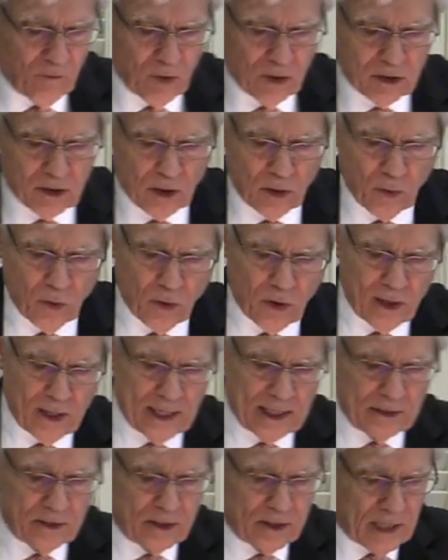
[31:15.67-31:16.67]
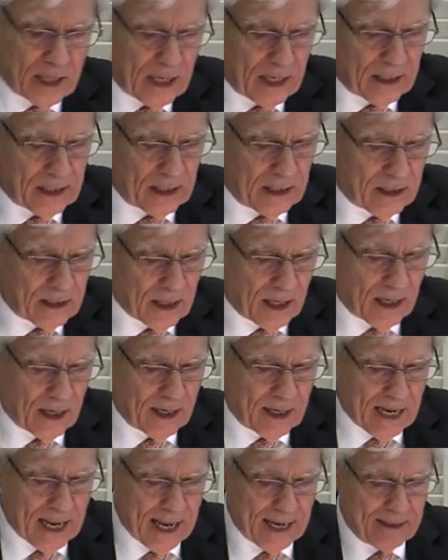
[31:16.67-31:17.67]
what the Lord had said and
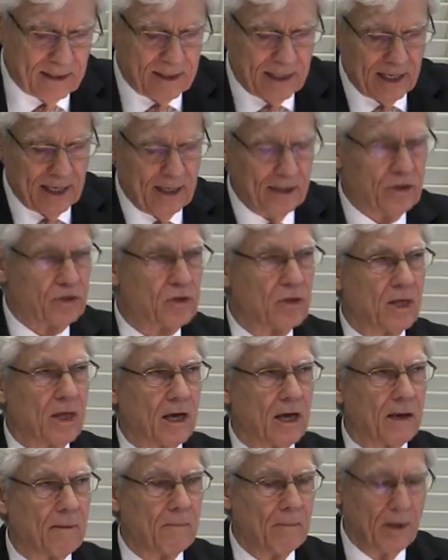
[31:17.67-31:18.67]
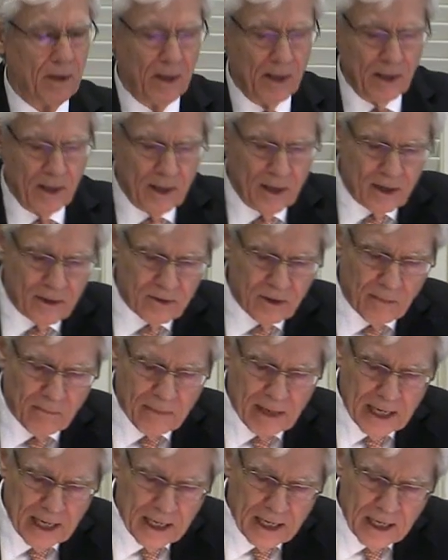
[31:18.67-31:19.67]
done and teach them the
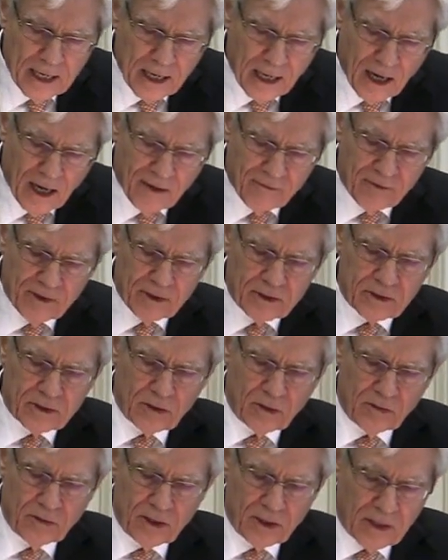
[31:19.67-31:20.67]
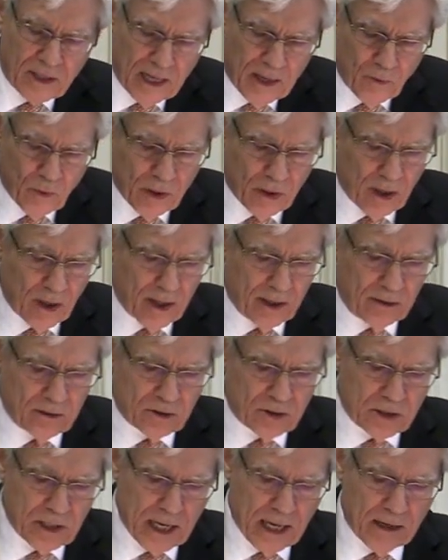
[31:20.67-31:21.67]
meaning of it so that they would
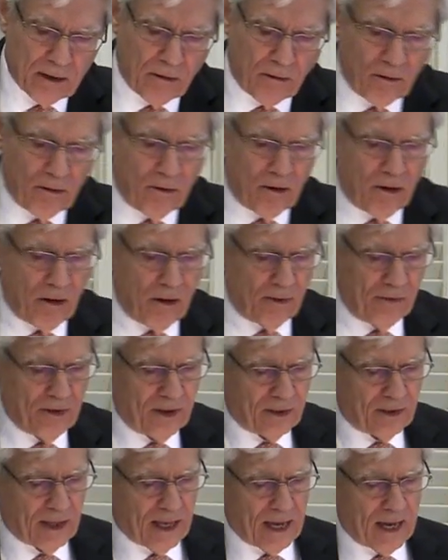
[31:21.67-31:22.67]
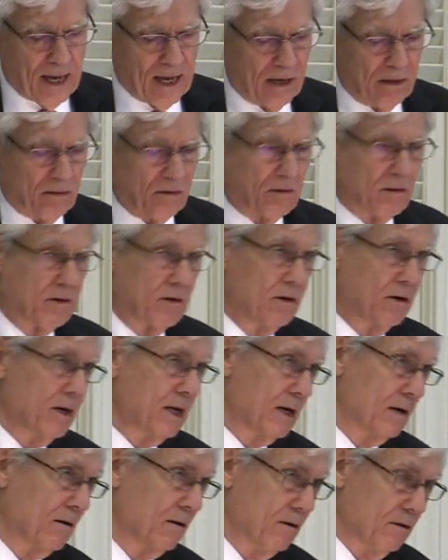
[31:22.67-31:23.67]
understand all that they had heard
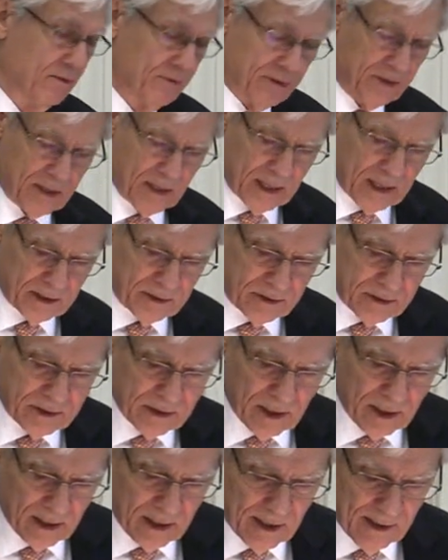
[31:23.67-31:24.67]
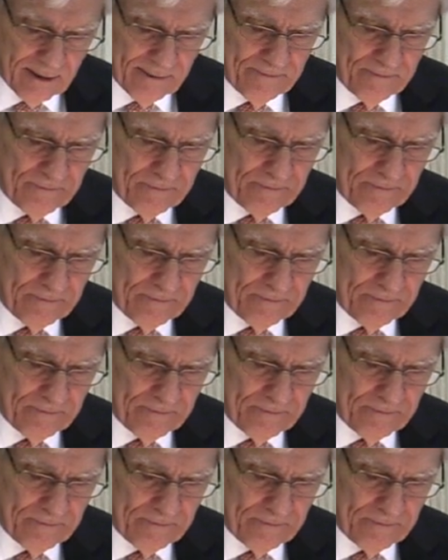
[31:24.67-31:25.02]
and all that they had seen.